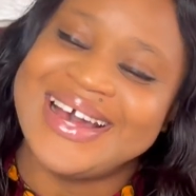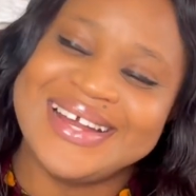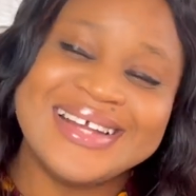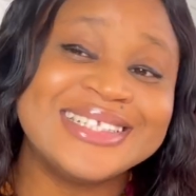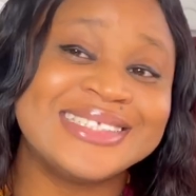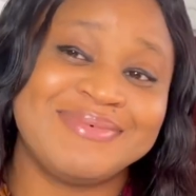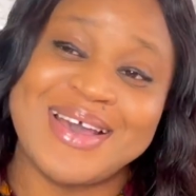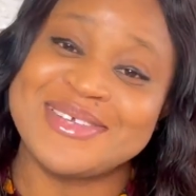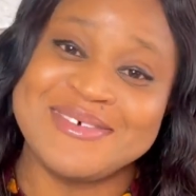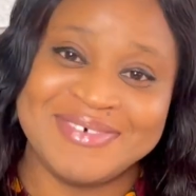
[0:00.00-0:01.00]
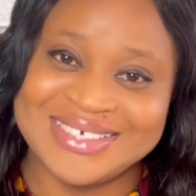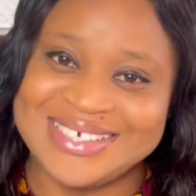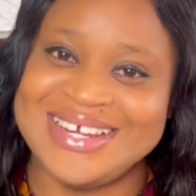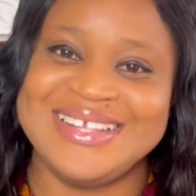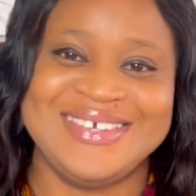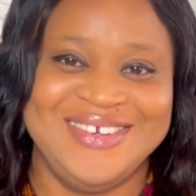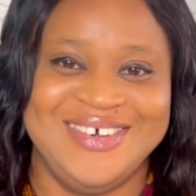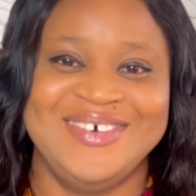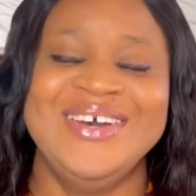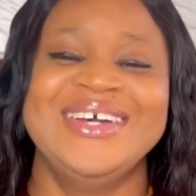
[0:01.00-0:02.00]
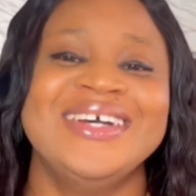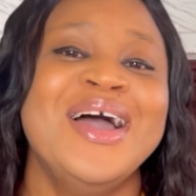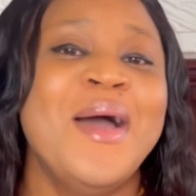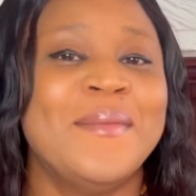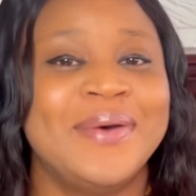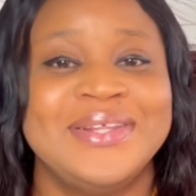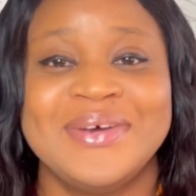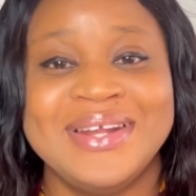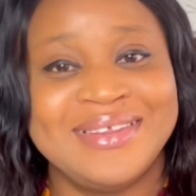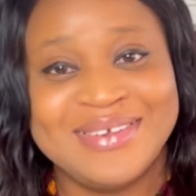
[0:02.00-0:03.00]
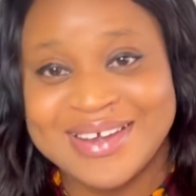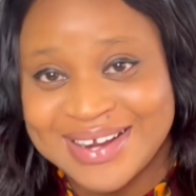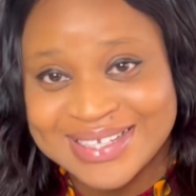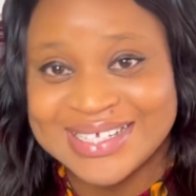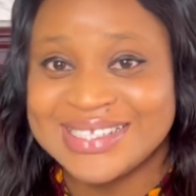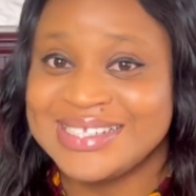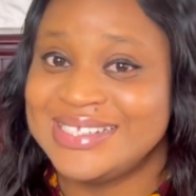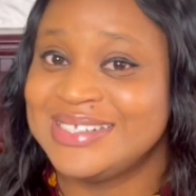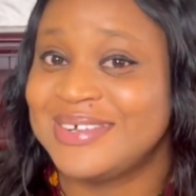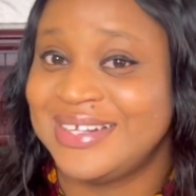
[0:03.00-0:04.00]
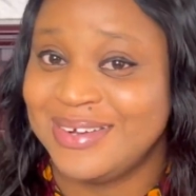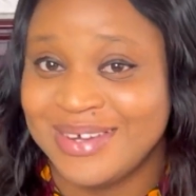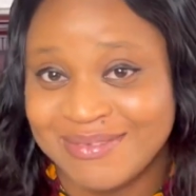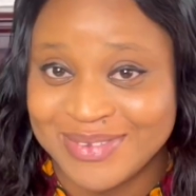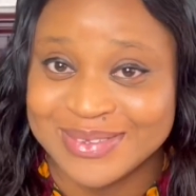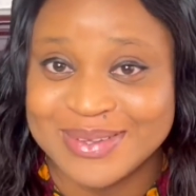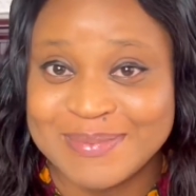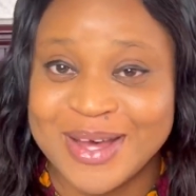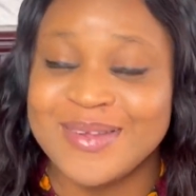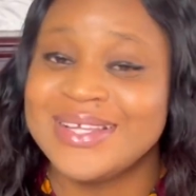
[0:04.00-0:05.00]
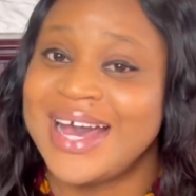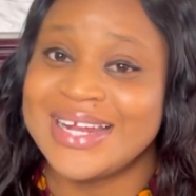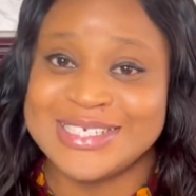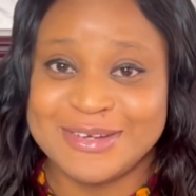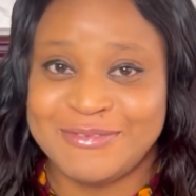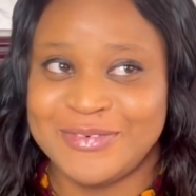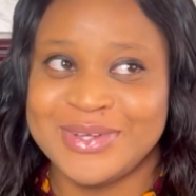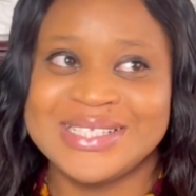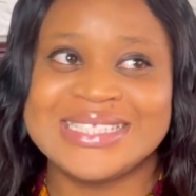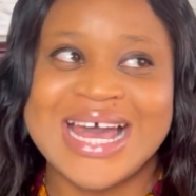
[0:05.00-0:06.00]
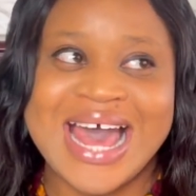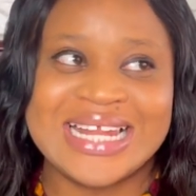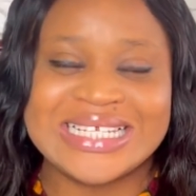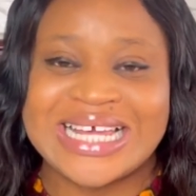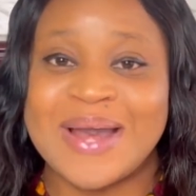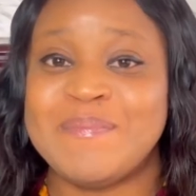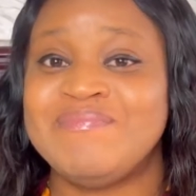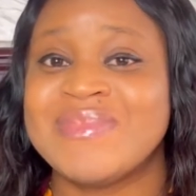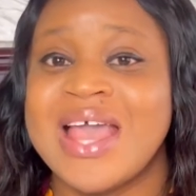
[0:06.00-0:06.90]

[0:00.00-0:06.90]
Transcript: That's quite unfortunate, you know. But the only thing you can access is this other loan I've talked about, the hardship funds and